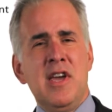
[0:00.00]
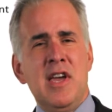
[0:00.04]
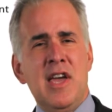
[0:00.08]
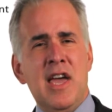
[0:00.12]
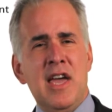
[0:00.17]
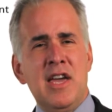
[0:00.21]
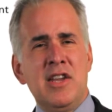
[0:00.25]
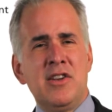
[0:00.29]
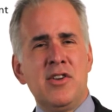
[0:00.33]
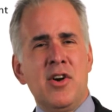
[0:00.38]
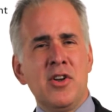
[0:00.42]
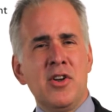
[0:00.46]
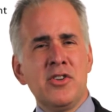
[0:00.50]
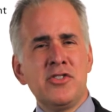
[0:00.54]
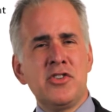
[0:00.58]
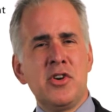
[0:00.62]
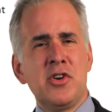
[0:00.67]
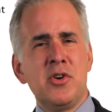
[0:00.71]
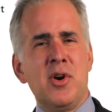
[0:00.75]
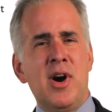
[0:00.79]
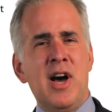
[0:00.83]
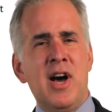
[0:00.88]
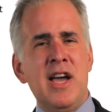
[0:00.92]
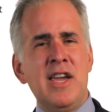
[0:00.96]
And
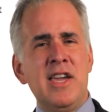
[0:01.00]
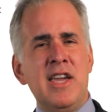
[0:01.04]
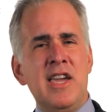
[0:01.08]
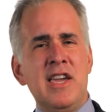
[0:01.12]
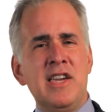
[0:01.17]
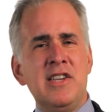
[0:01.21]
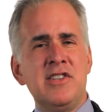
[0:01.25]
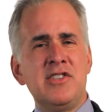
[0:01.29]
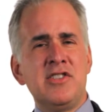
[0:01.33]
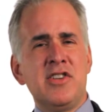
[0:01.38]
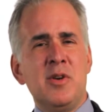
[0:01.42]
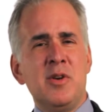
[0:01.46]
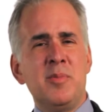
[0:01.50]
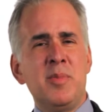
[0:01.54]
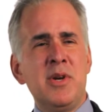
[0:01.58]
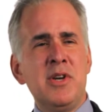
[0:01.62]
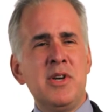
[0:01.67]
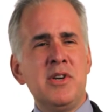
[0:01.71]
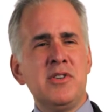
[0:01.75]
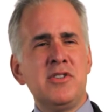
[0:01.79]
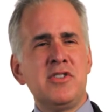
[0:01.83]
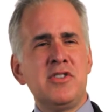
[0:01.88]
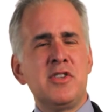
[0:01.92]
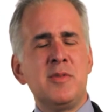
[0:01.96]
also, IH
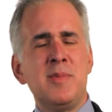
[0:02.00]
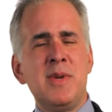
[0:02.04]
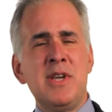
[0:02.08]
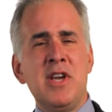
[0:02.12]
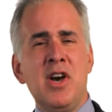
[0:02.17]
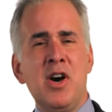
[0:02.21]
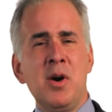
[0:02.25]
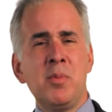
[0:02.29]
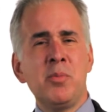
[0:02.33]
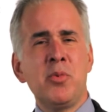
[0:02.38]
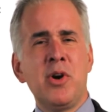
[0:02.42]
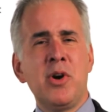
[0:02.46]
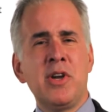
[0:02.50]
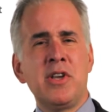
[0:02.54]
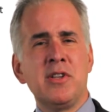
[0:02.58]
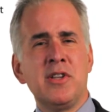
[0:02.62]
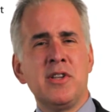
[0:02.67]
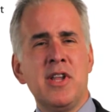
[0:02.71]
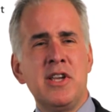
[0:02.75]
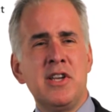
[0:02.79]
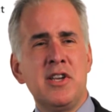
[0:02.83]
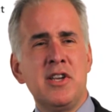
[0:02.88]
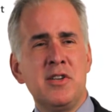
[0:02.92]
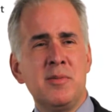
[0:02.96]
appears to be
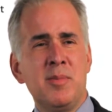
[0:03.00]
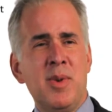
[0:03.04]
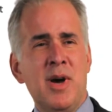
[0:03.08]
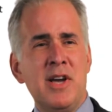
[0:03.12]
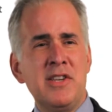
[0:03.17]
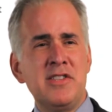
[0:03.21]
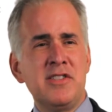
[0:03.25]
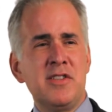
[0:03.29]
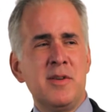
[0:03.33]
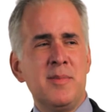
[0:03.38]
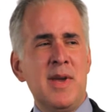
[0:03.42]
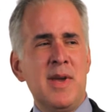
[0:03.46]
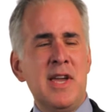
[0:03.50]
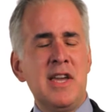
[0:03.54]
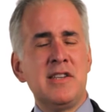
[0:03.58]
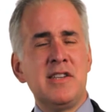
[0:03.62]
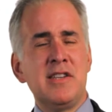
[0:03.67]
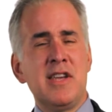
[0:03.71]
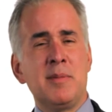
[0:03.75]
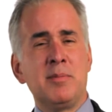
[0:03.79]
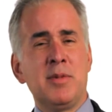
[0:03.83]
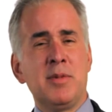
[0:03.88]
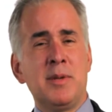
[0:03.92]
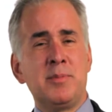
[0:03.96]
upregulated by some
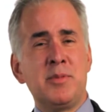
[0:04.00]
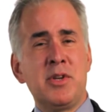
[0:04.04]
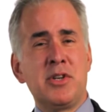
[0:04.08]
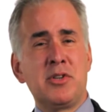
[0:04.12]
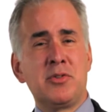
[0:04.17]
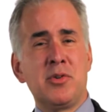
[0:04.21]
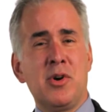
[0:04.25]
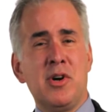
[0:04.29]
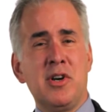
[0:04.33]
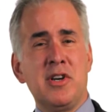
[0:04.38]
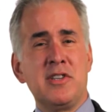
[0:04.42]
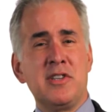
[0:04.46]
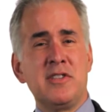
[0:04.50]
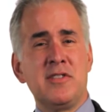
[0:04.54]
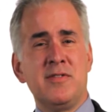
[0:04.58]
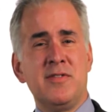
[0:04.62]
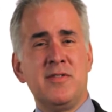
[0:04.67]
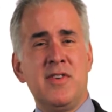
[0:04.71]
anti-epileptic drugs